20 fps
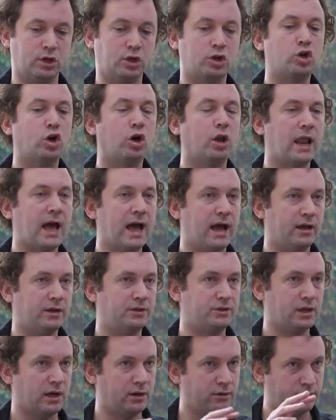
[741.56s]

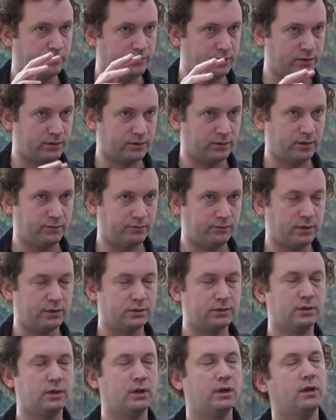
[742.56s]
collage out of these
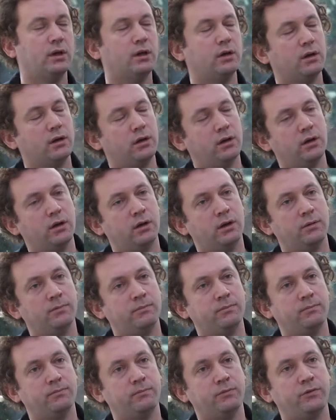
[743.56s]
different
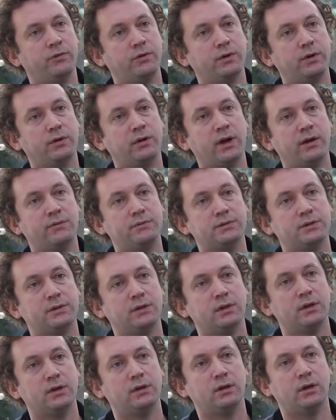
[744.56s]
photographs.
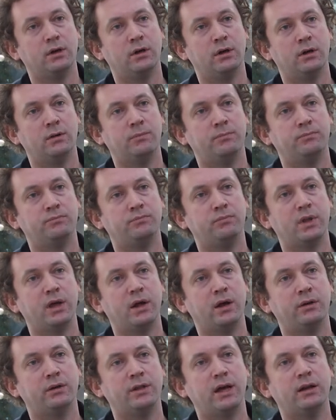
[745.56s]
And
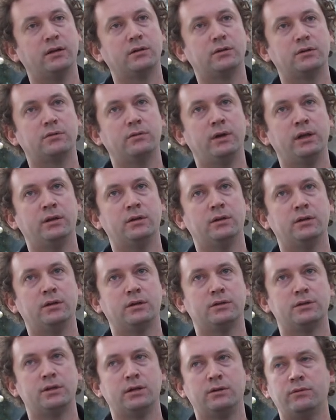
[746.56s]
that created
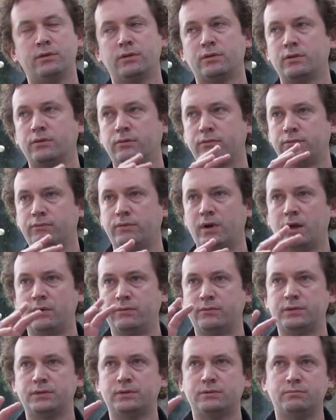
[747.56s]
a series of
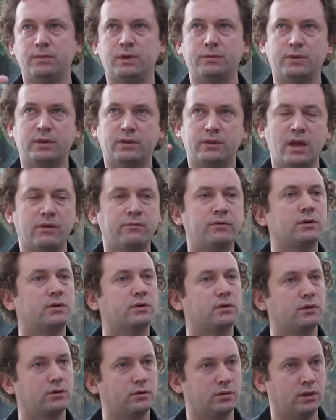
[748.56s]
five, maybe
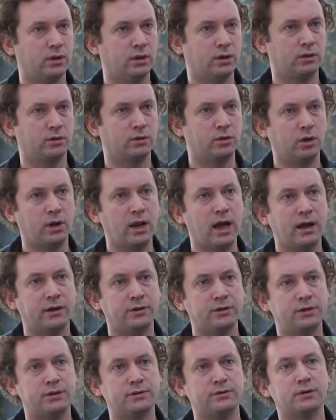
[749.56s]
seven
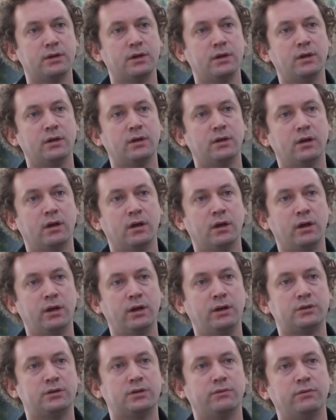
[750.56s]
collages,
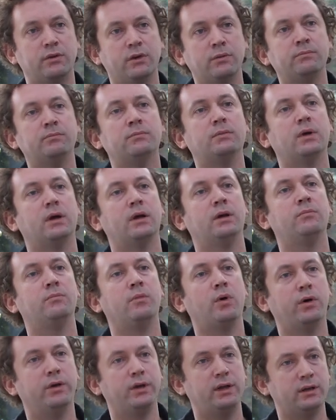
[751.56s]
each of them
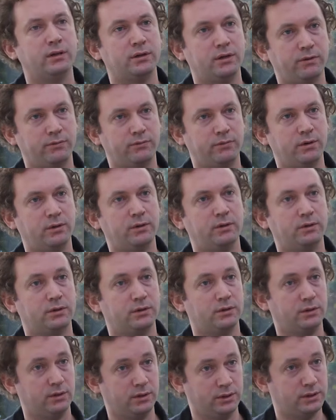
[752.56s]
embodying
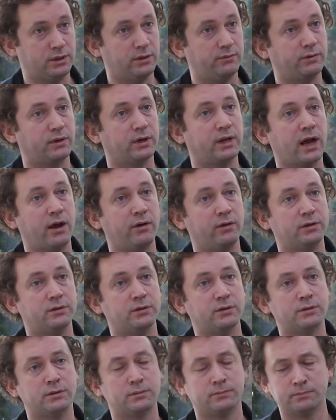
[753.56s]
these different
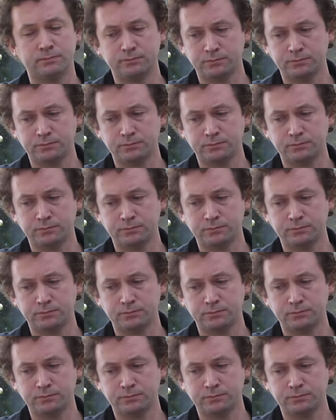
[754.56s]
characters.